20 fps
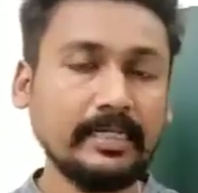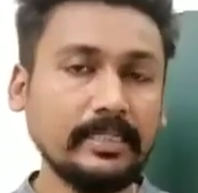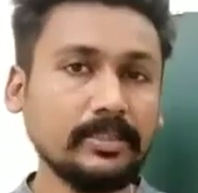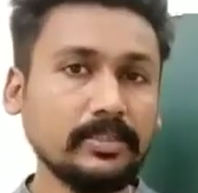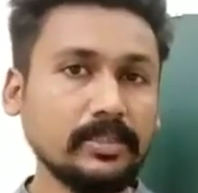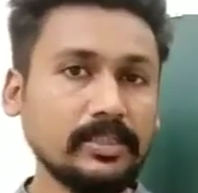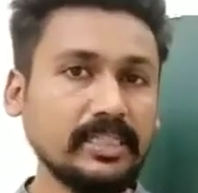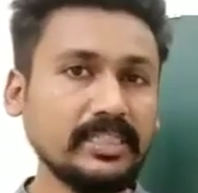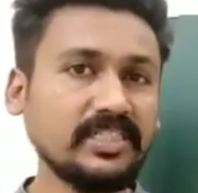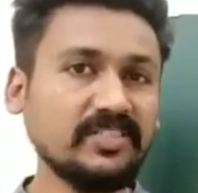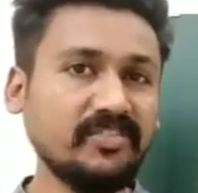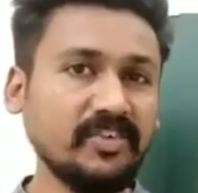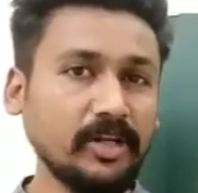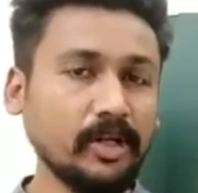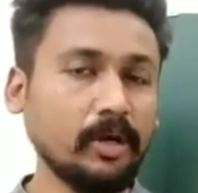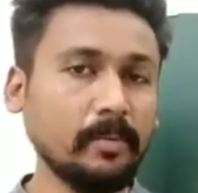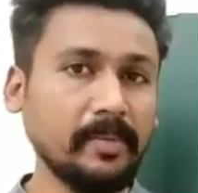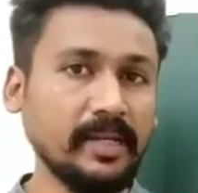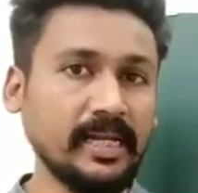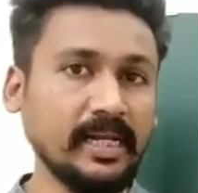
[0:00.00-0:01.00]
So this
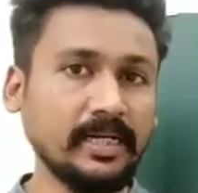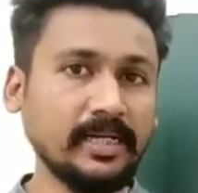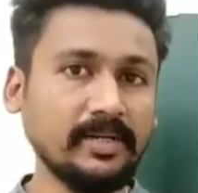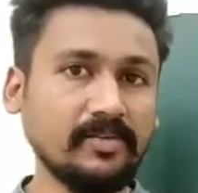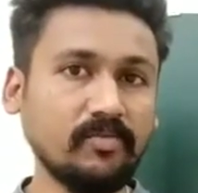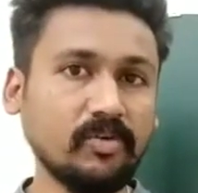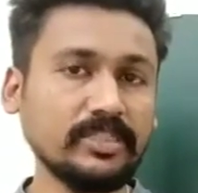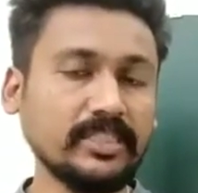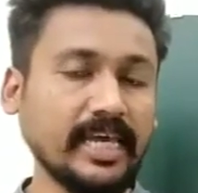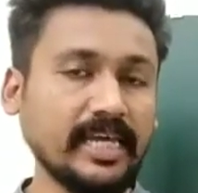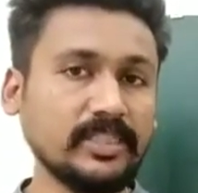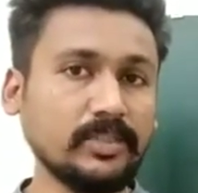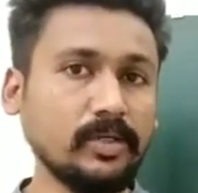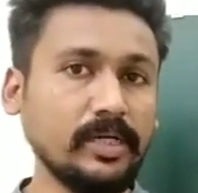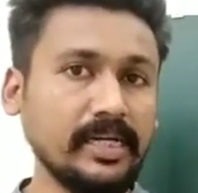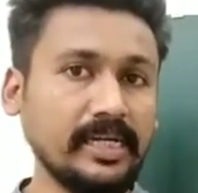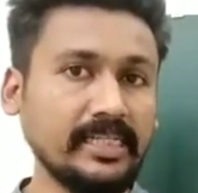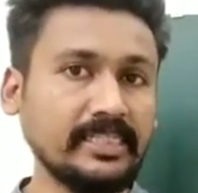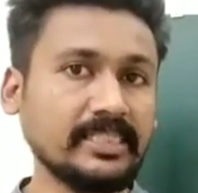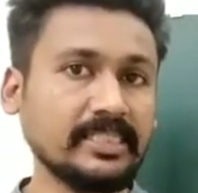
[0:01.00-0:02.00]
phenomena was
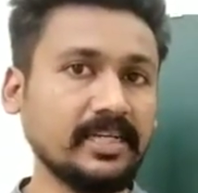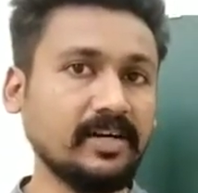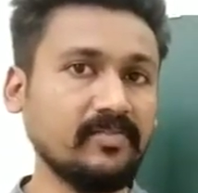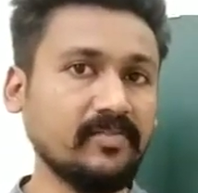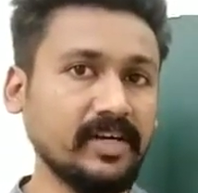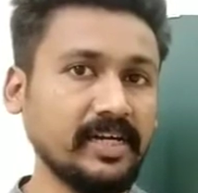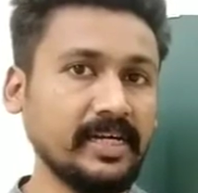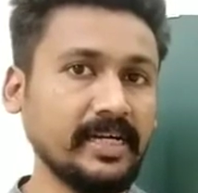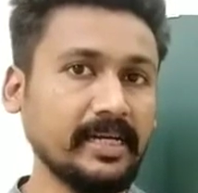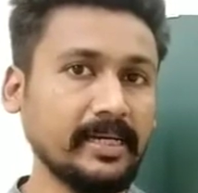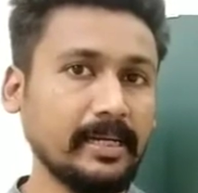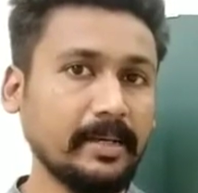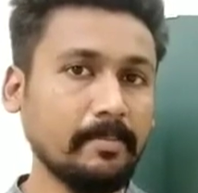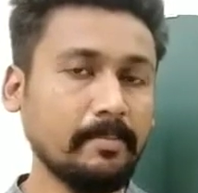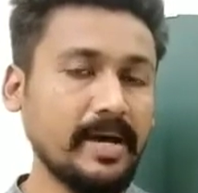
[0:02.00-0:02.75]
actually discovered